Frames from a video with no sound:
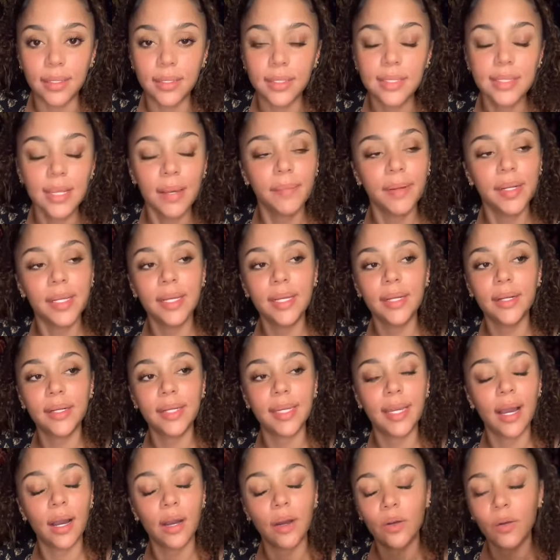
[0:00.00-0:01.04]
Somebody here
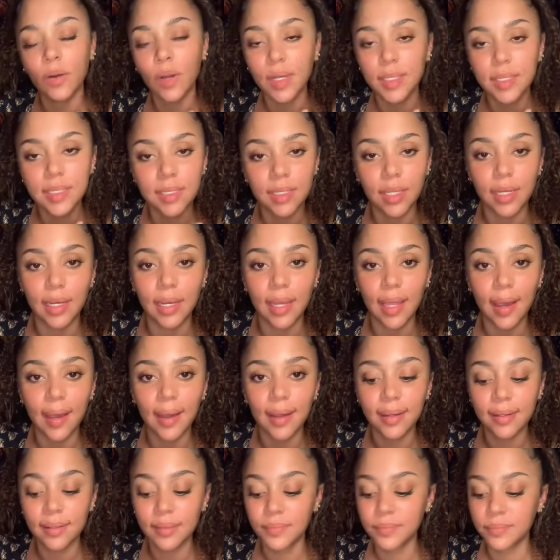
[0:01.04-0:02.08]
can't cross the
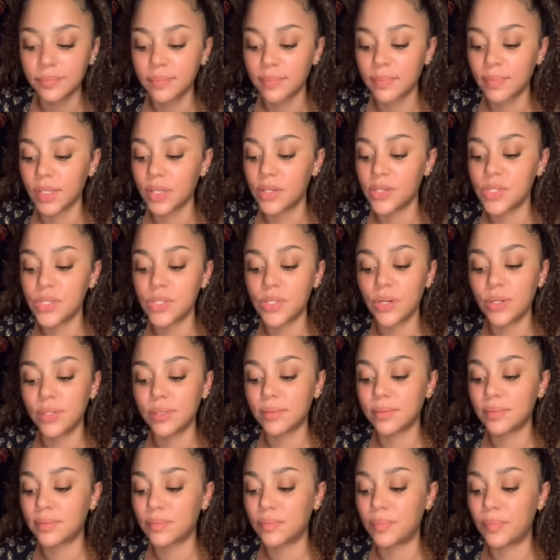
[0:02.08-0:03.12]
line. There's
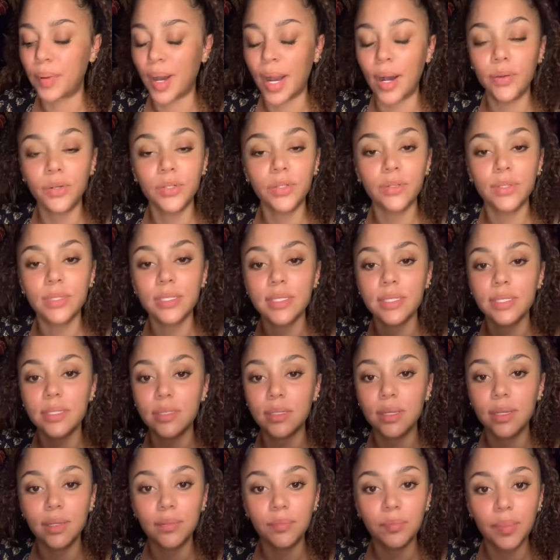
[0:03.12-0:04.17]
certain boundaries
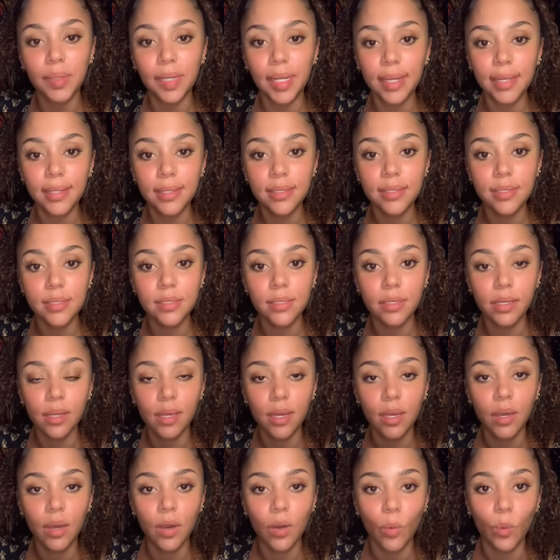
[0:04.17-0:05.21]
in place
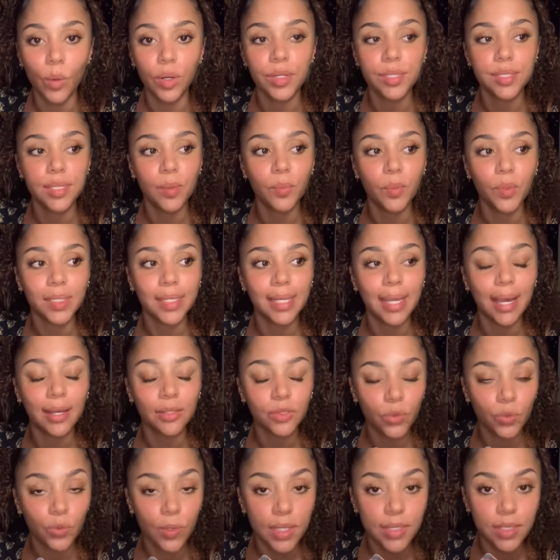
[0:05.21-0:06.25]
where someone can't
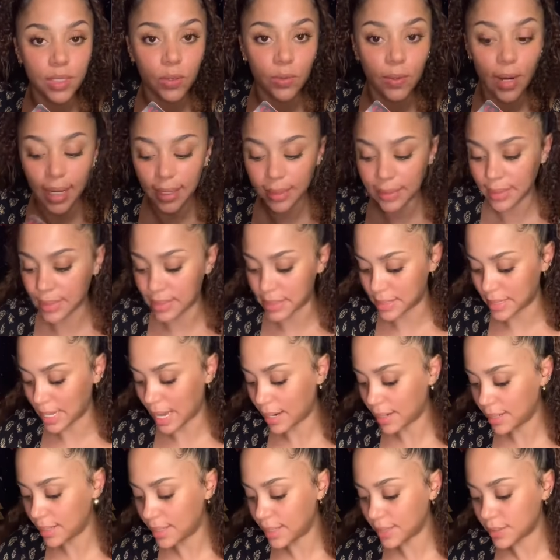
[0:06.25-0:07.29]
resurrect this. I
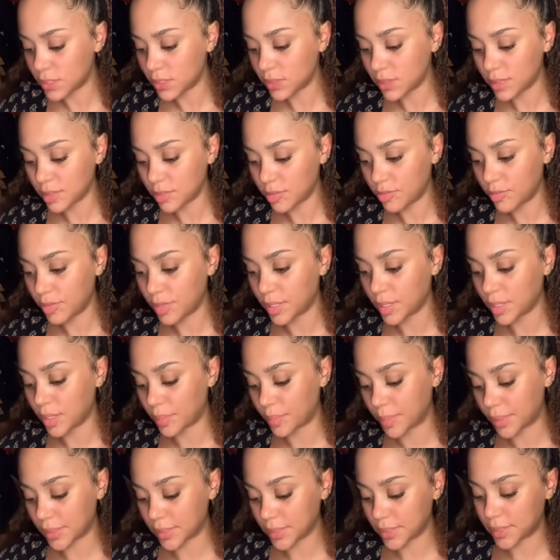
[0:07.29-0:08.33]
literally feel a
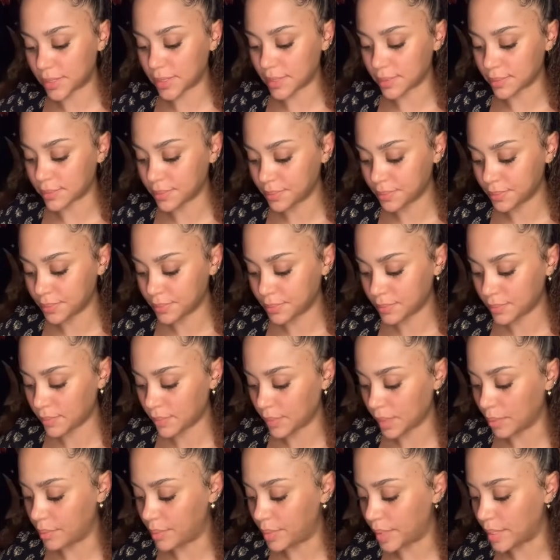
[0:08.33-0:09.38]
person
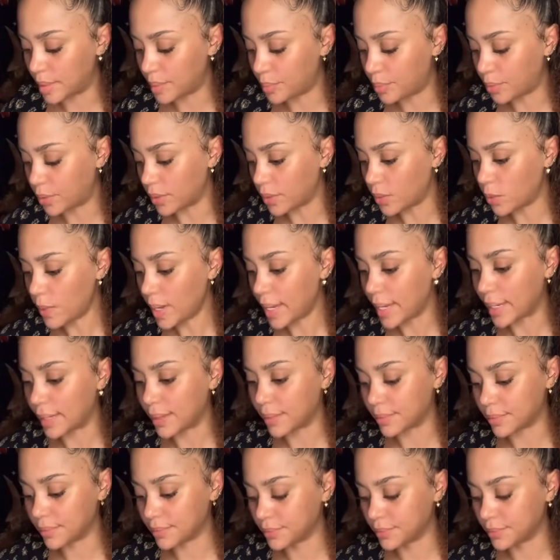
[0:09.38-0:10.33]
being put away.